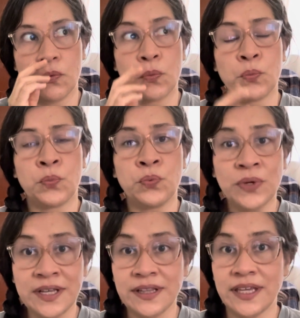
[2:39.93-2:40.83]

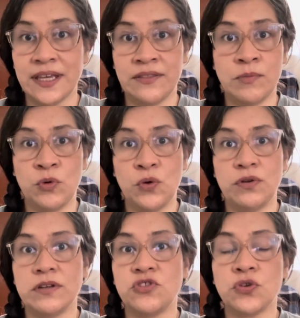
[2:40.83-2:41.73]
really in the
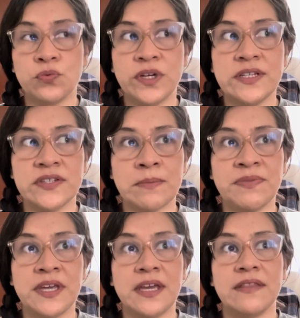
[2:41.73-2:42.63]
mood to read
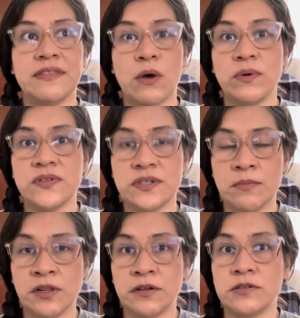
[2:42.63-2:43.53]
something that was
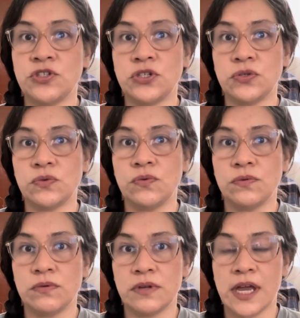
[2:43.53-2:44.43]
similar to
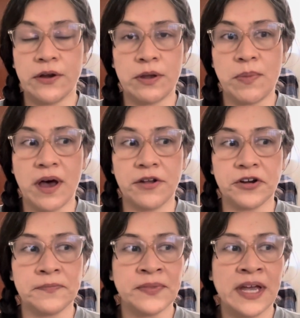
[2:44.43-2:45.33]
Harry
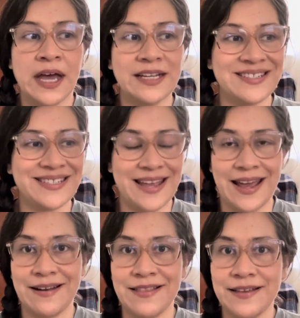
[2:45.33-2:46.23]
Potter. I just
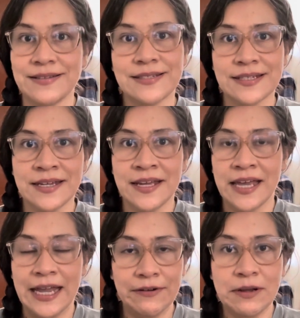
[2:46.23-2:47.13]
had this
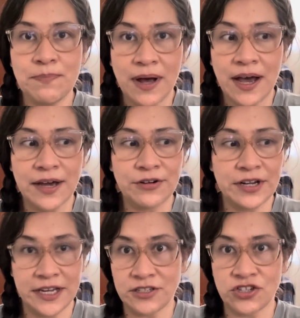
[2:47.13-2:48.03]
Harry Potter
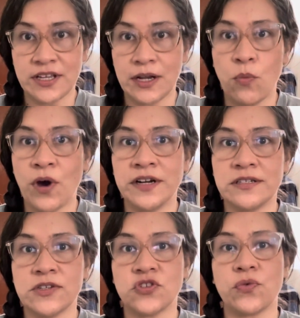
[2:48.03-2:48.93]
itch that I wanted
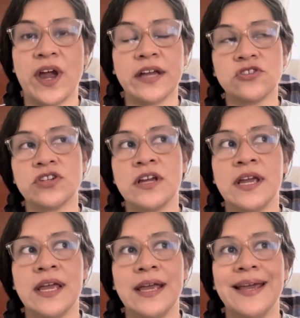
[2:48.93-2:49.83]
to scratch,
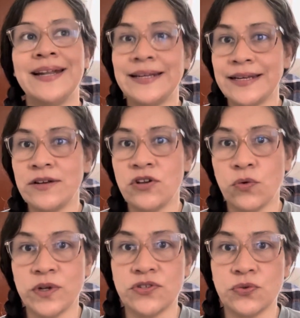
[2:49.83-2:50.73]
and I didn't know
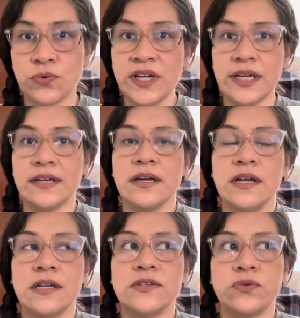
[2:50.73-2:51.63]
what to read.
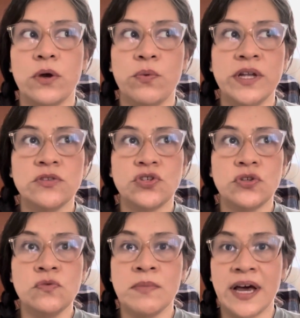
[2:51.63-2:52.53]
So I went
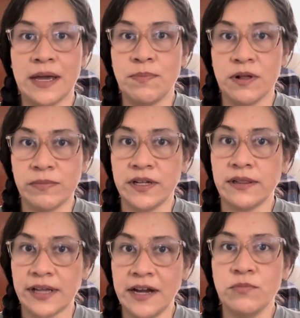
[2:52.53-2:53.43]
to my public
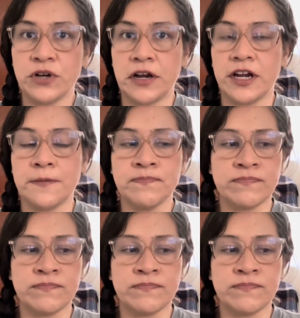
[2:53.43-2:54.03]
library.